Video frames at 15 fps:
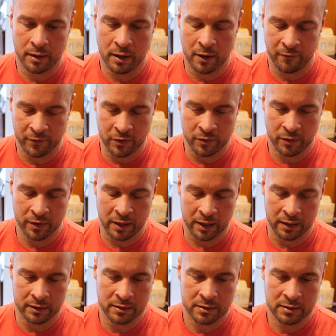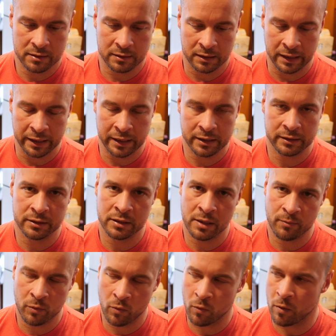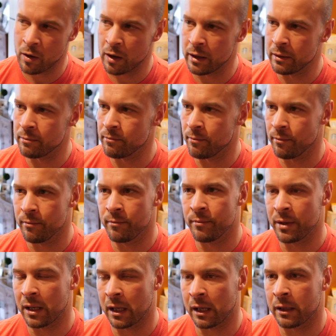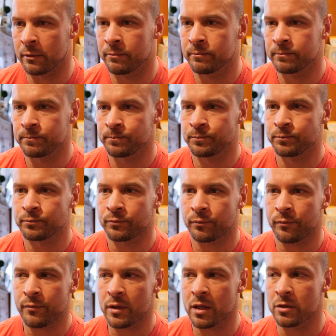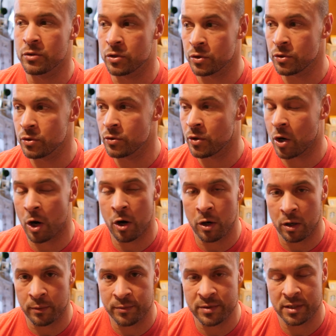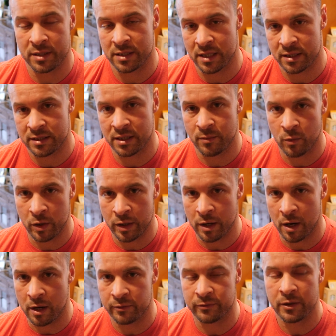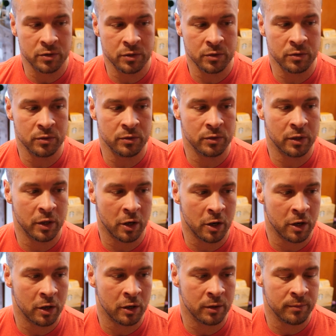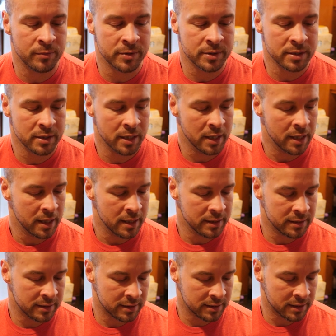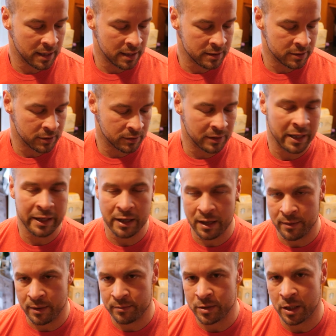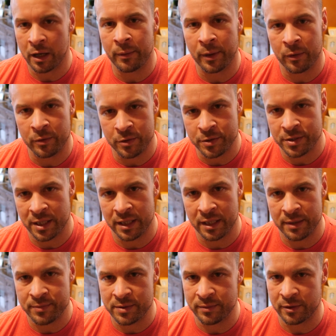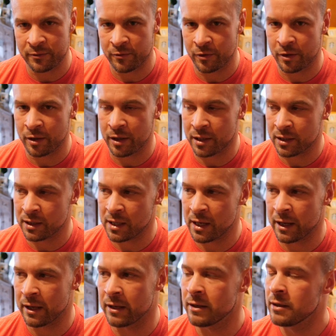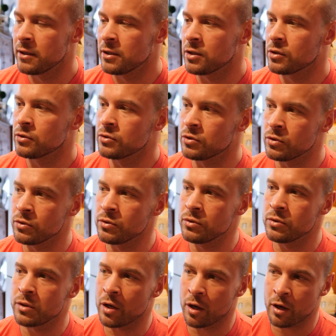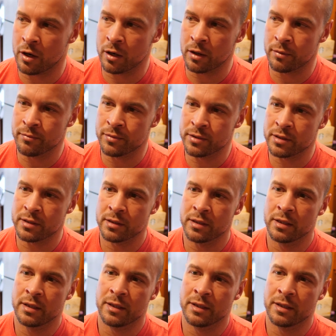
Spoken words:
a few things. Like number one being, do carbs set someone off? Do carbs tend to, like I'm talking about when you're setting up something for a client, do carbs